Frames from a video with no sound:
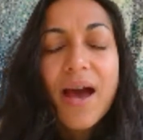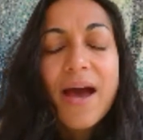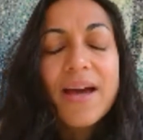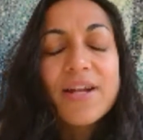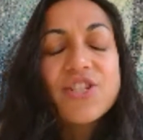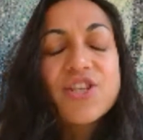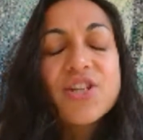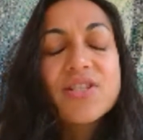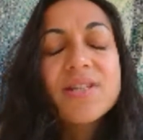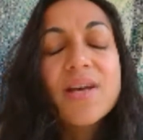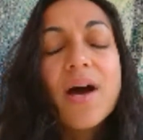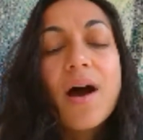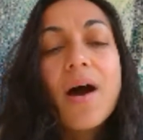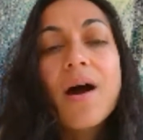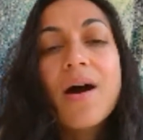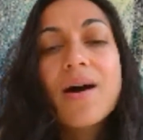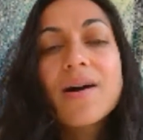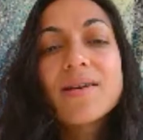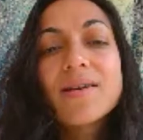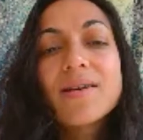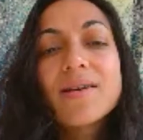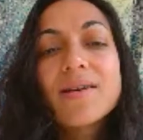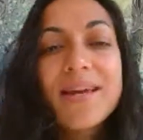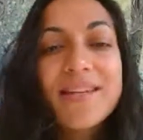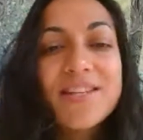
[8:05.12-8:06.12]
And just
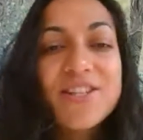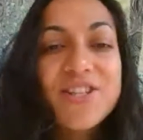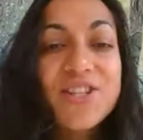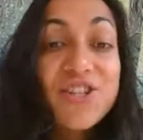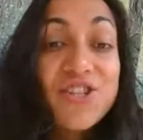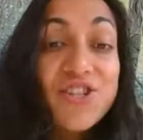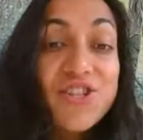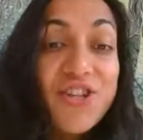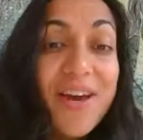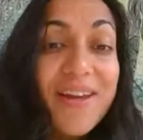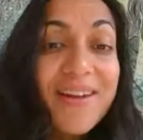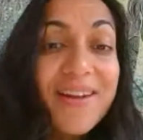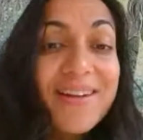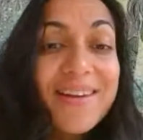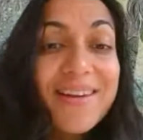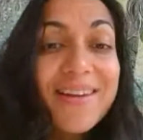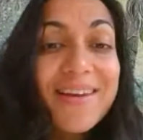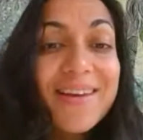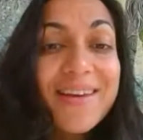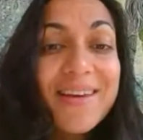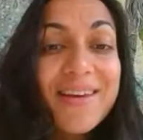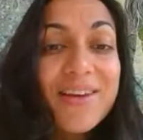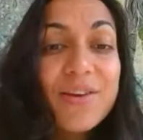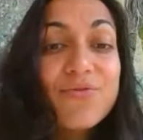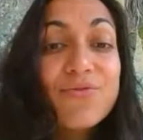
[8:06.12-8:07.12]
ask it to
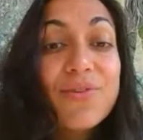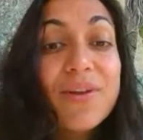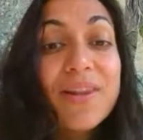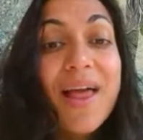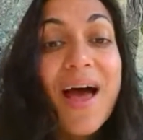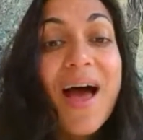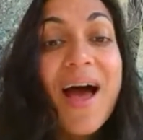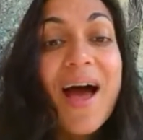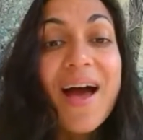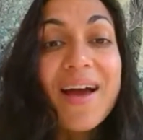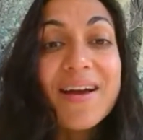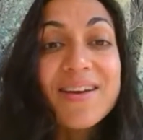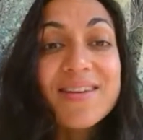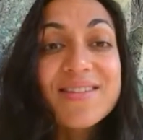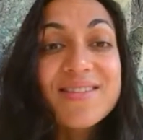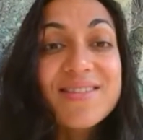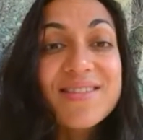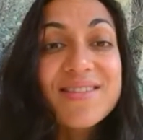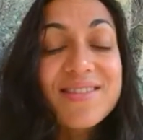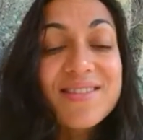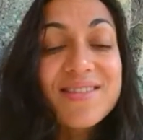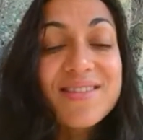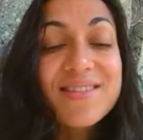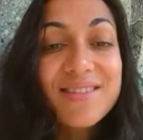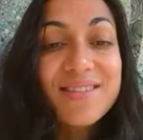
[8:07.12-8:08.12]
gently
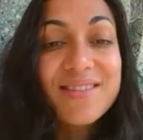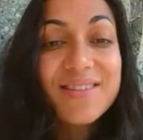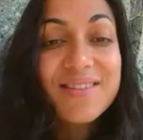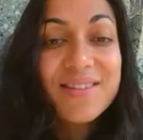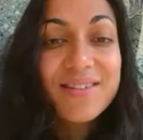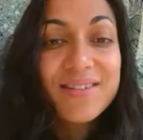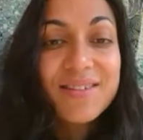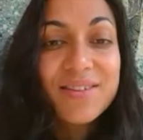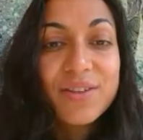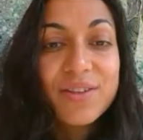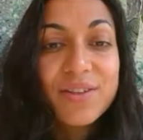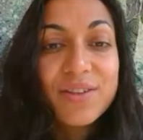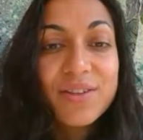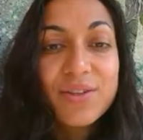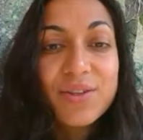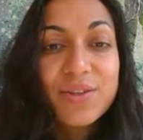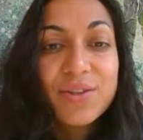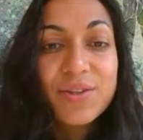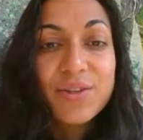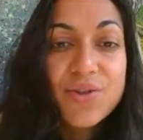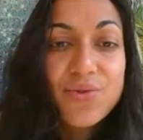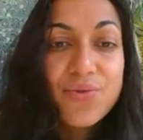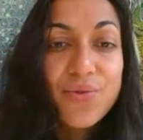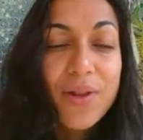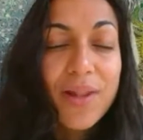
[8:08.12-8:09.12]
relax,
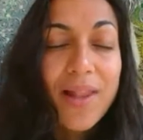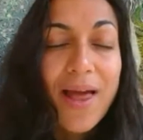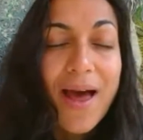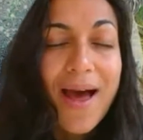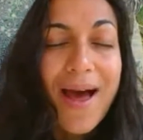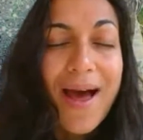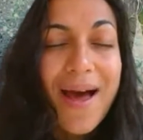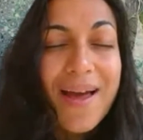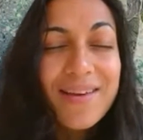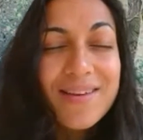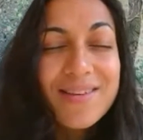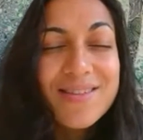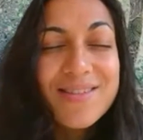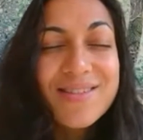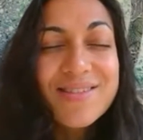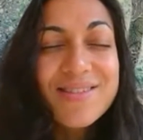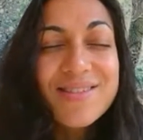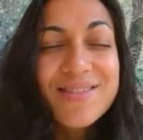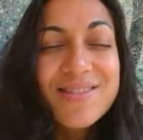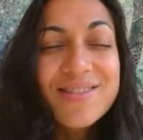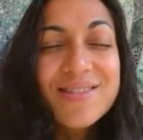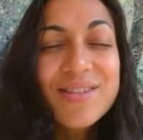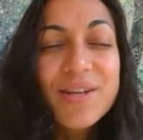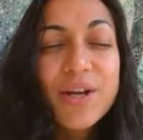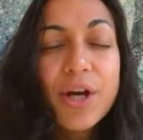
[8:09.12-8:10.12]
just to
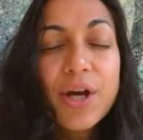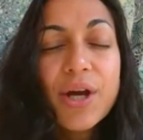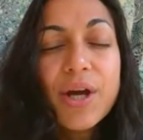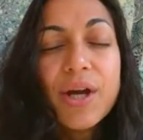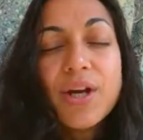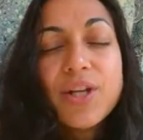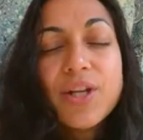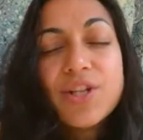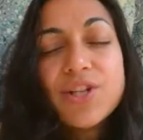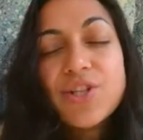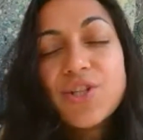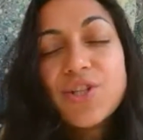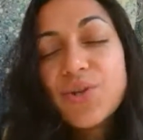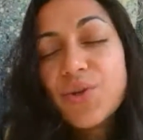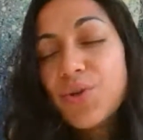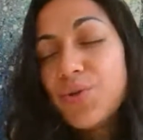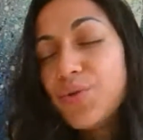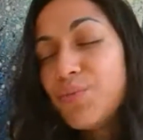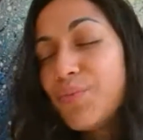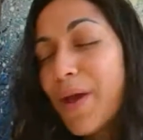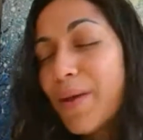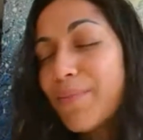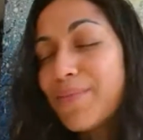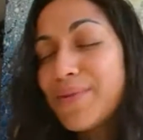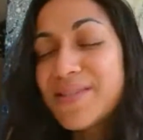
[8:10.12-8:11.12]
relax, to
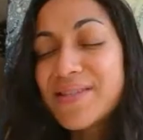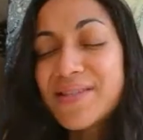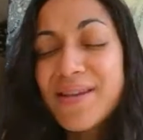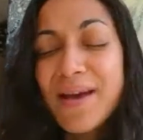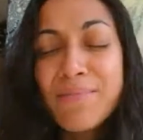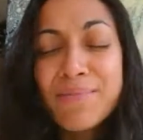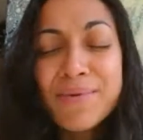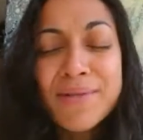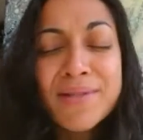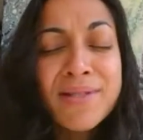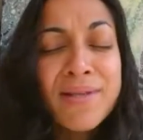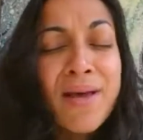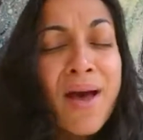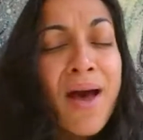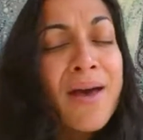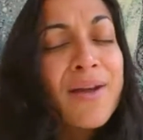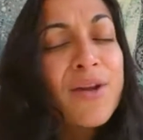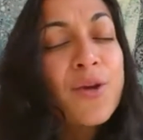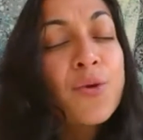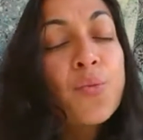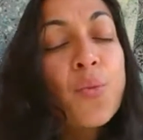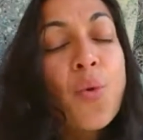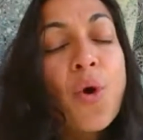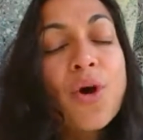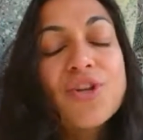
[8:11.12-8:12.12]
maybe step aside
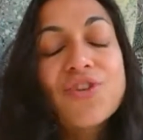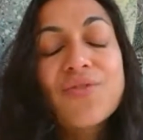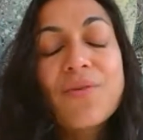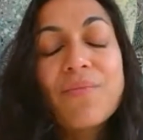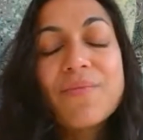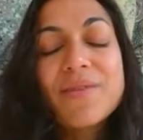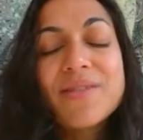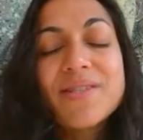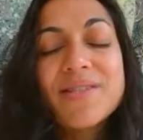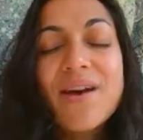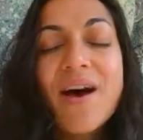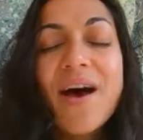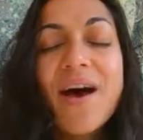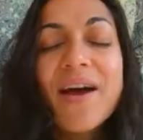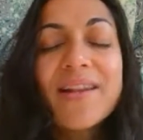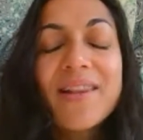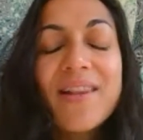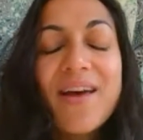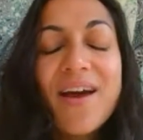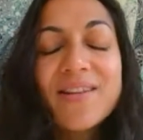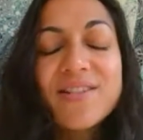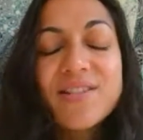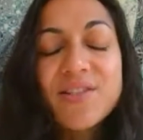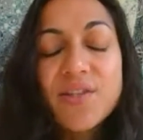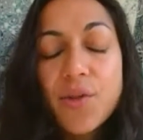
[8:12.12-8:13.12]
and watch from the
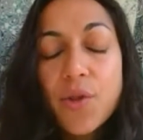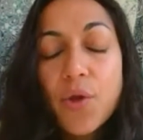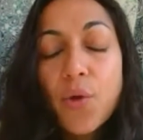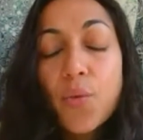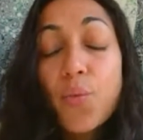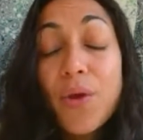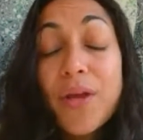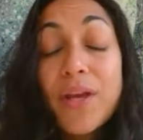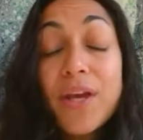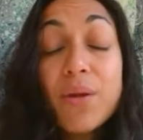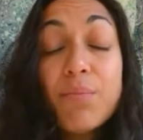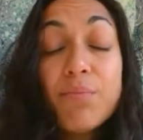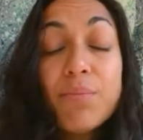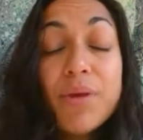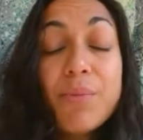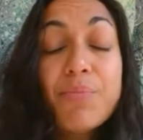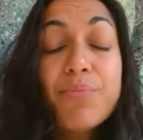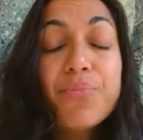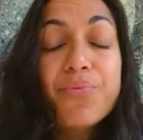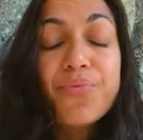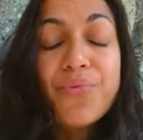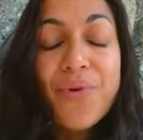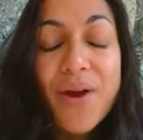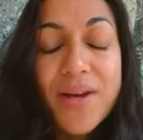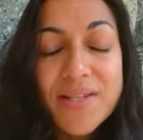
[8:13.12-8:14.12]
sidelines so that we can be
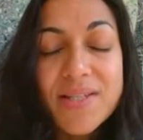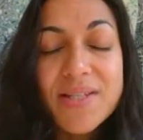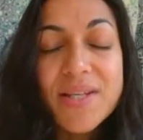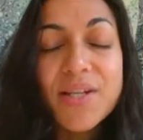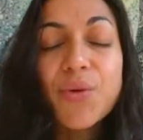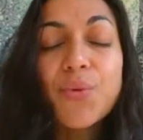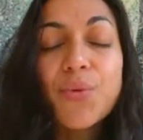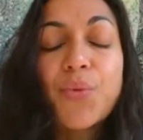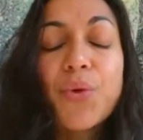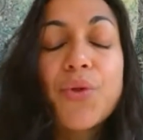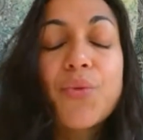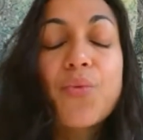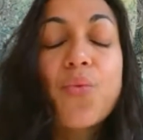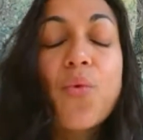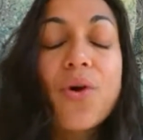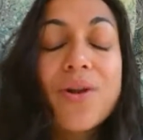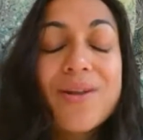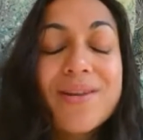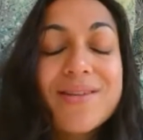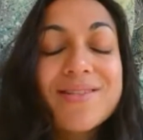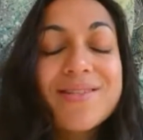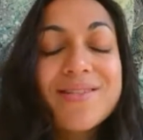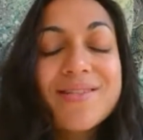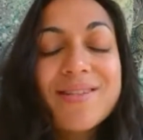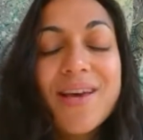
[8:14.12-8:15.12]
present with what
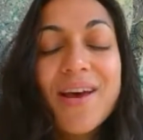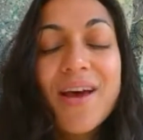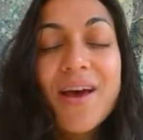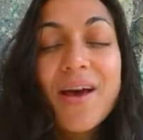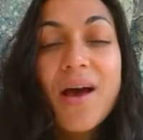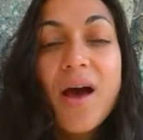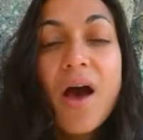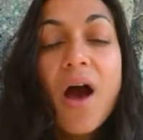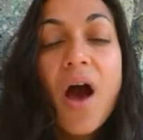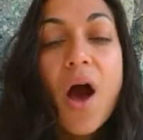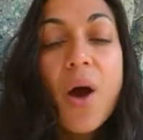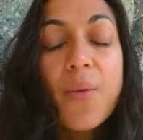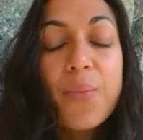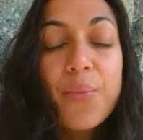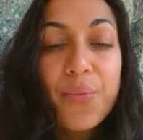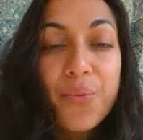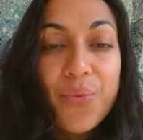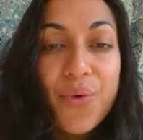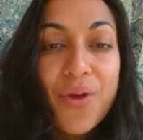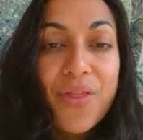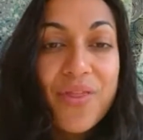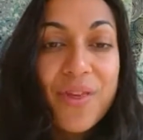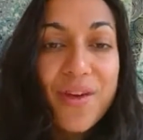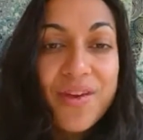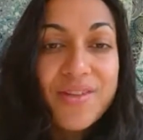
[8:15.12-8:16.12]
is up
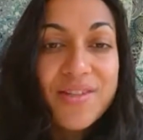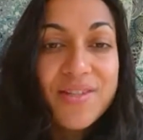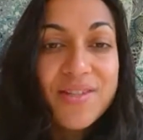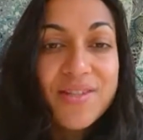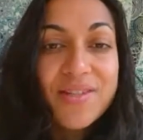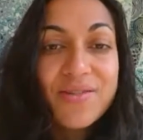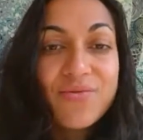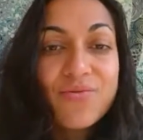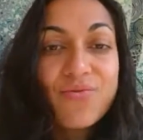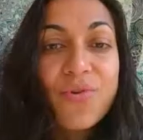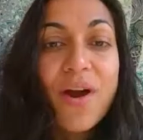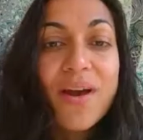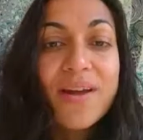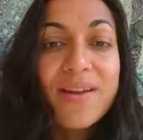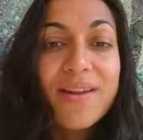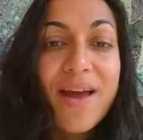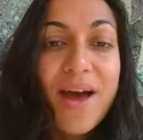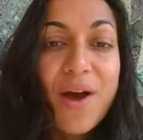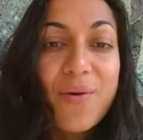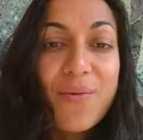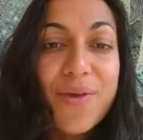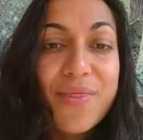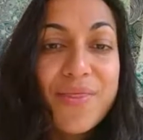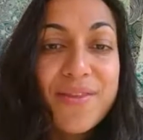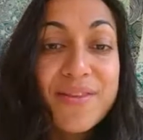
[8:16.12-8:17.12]
with us right now
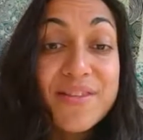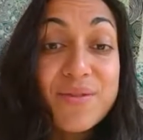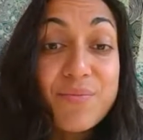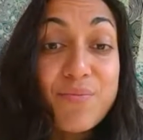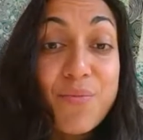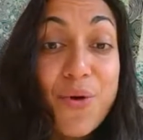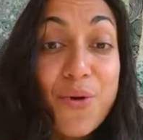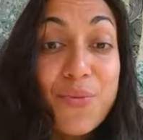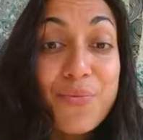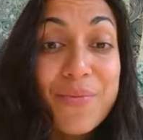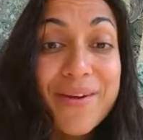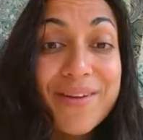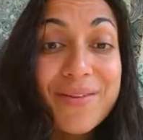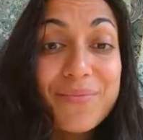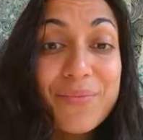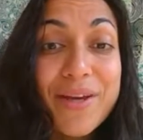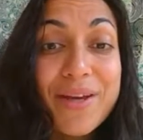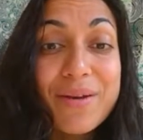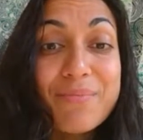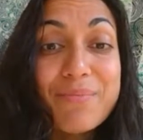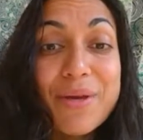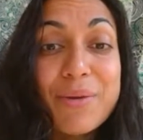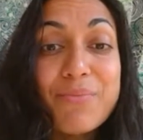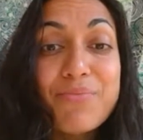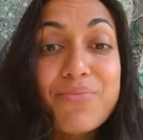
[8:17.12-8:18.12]
in this moment. We
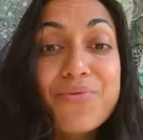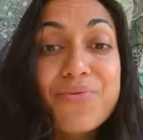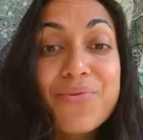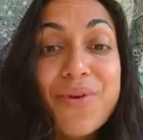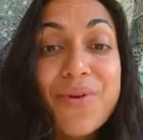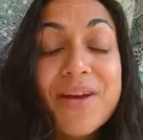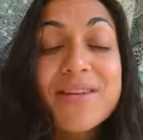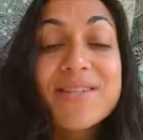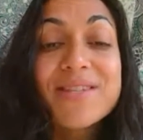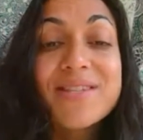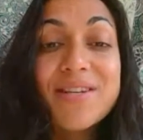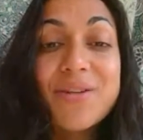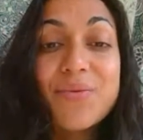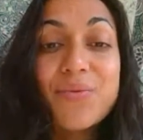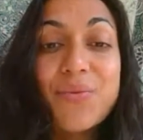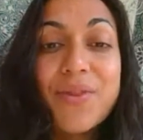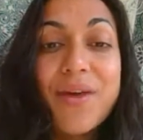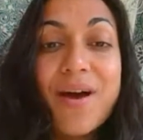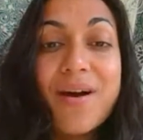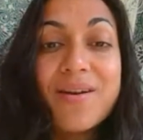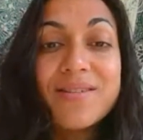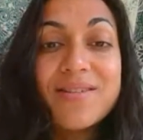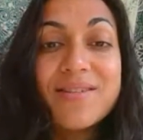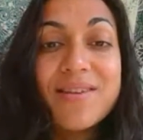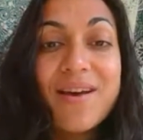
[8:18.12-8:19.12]
can be present with
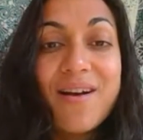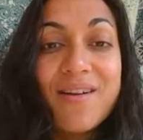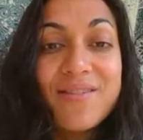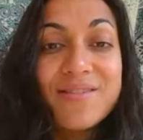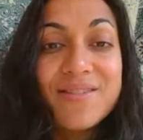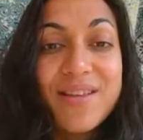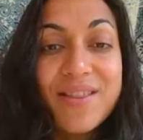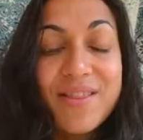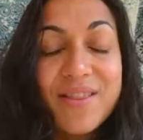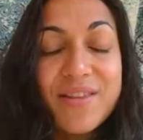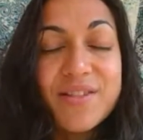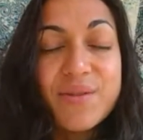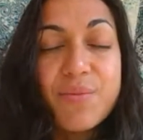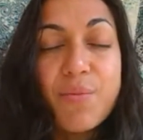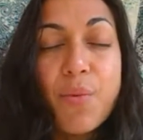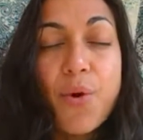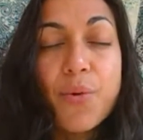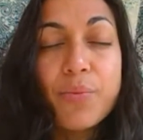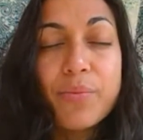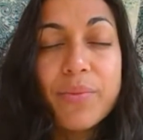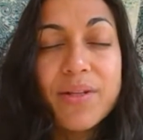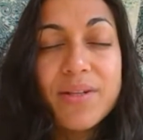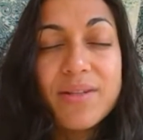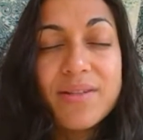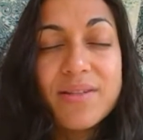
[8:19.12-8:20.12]
ourselves in this
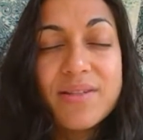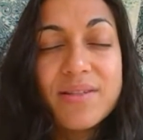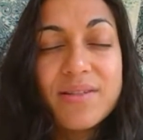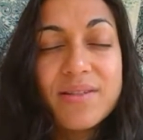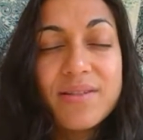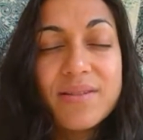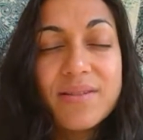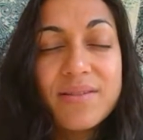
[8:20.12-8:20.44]
moment.